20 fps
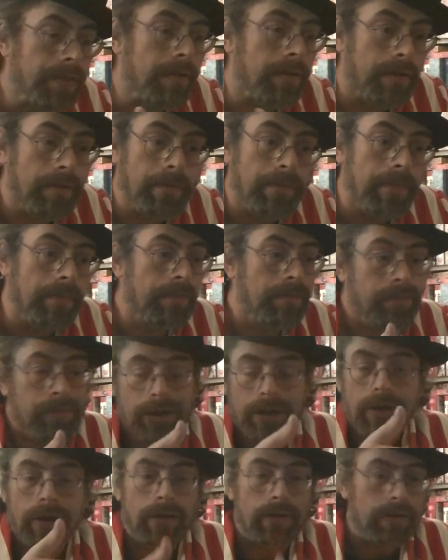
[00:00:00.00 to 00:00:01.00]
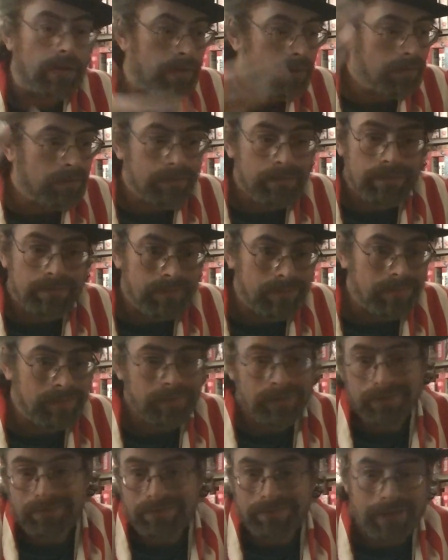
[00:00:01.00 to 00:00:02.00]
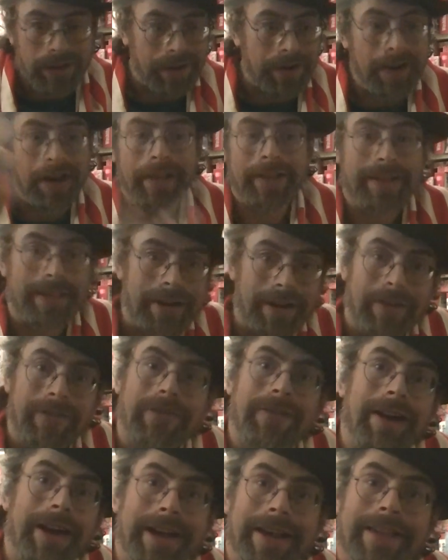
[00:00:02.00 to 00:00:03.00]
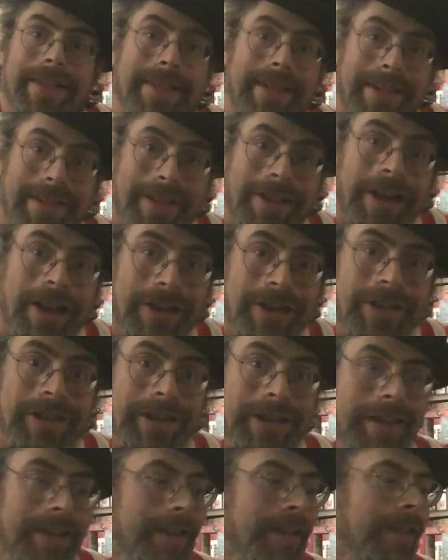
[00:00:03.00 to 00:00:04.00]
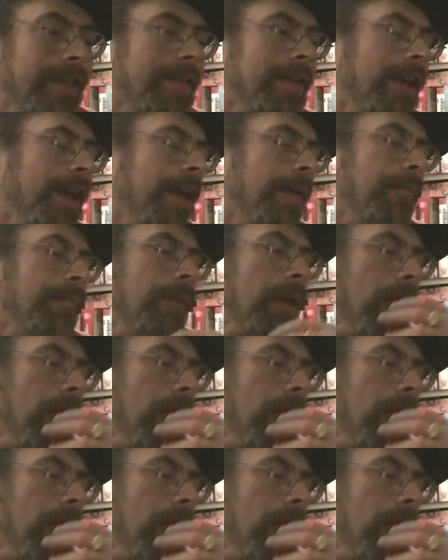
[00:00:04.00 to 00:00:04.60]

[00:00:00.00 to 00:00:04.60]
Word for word: them, you know, they're nuts in a vice essentially in this game,